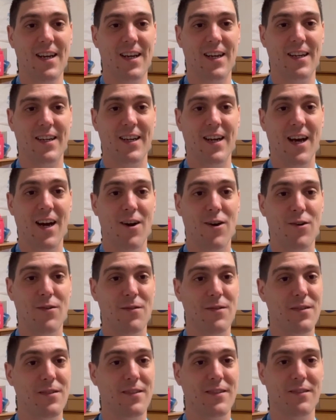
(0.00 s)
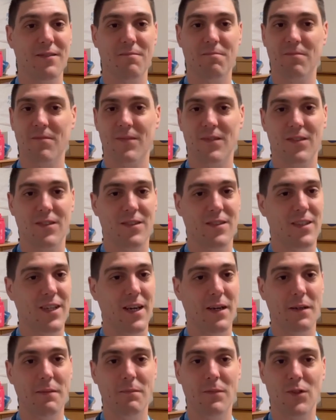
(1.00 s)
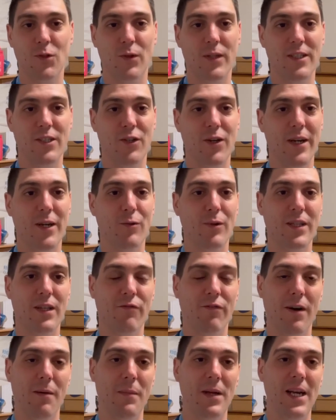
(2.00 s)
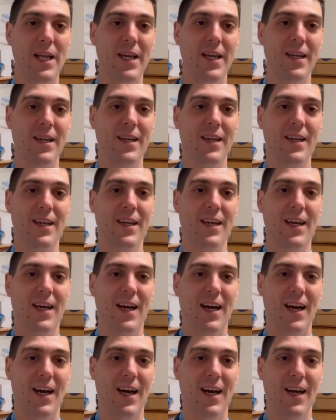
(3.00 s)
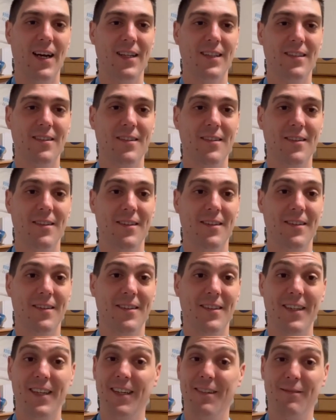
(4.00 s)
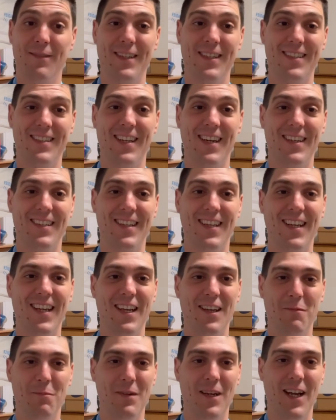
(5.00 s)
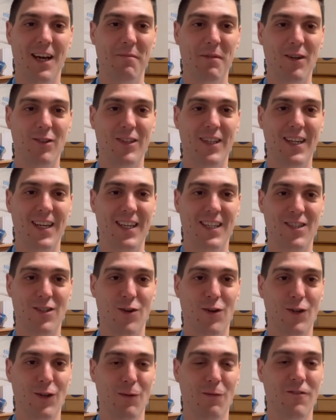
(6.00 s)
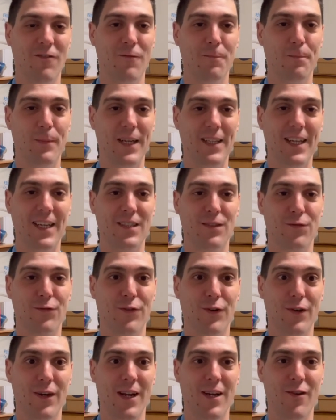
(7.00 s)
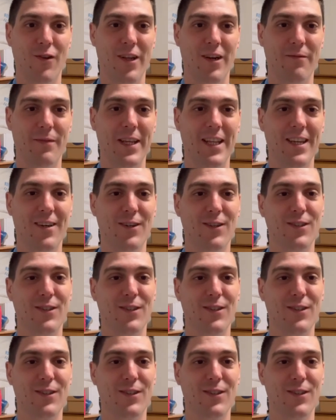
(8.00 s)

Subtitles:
Now, time to enjoy with the family and yeah, start thinking about the next goal, but that's for another video.